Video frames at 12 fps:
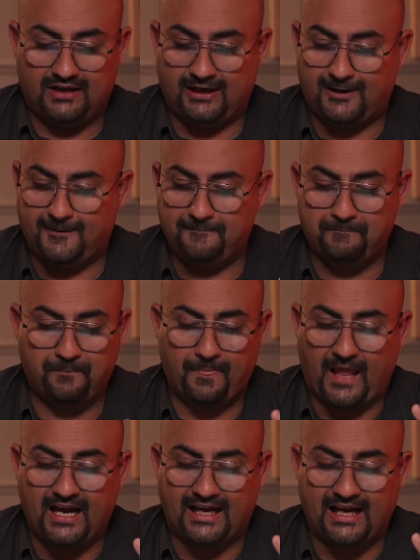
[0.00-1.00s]

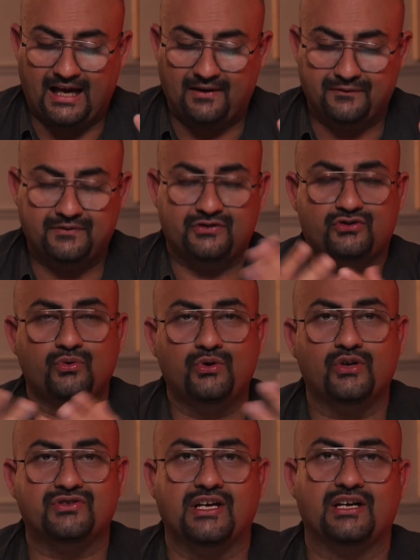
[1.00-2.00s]
I have
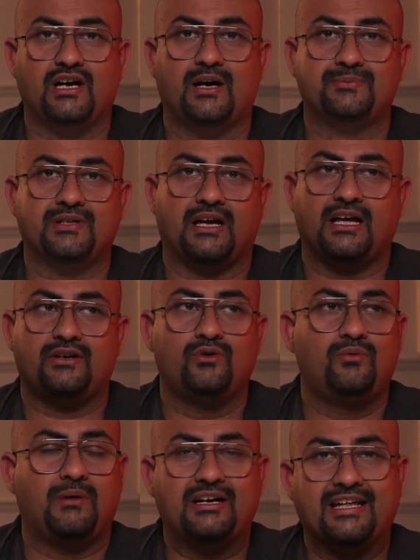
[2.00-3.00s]
studio setups. I
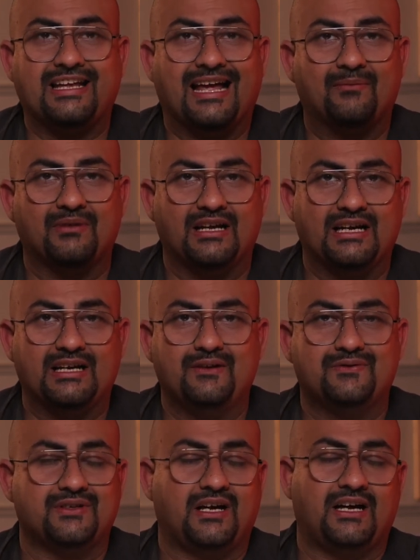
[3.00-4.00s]
do multicam
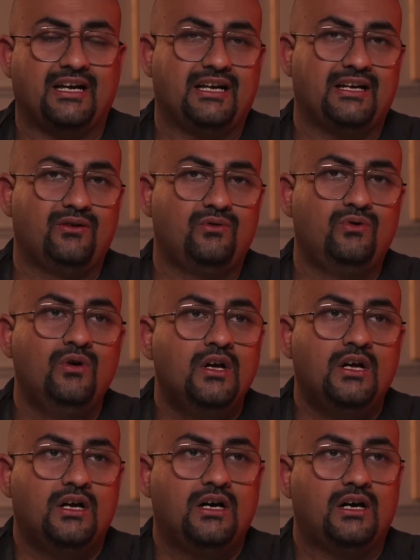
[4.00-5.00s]
lives. I do
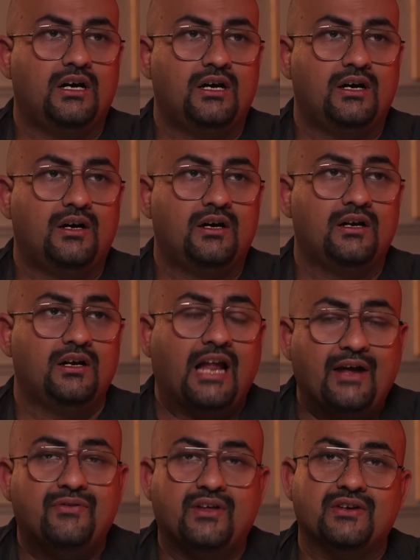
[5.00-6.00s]

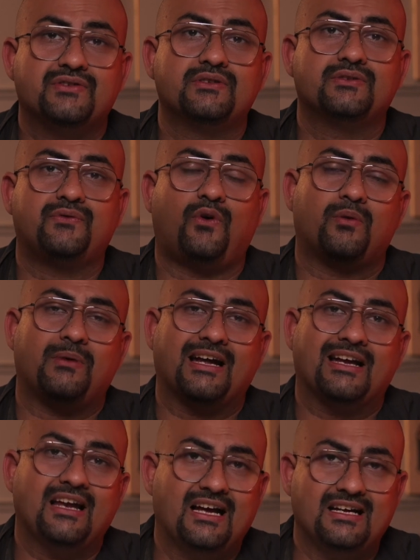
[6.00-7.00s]
live sessions for my
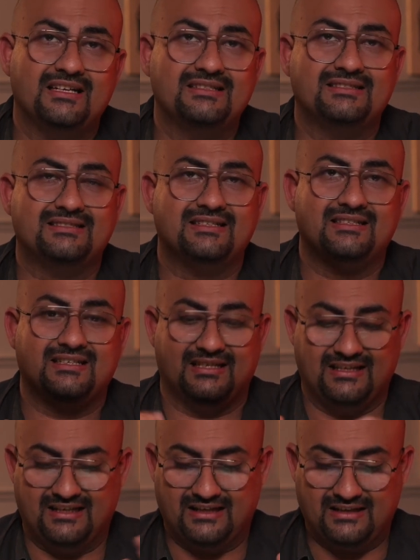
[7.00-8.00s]
clients.
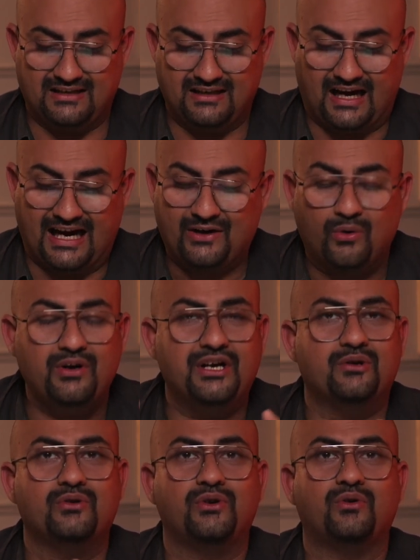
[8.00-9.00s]
I don't need
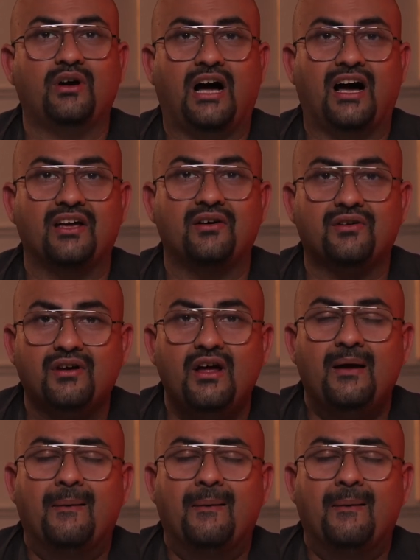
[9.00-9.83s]
to, you know, hire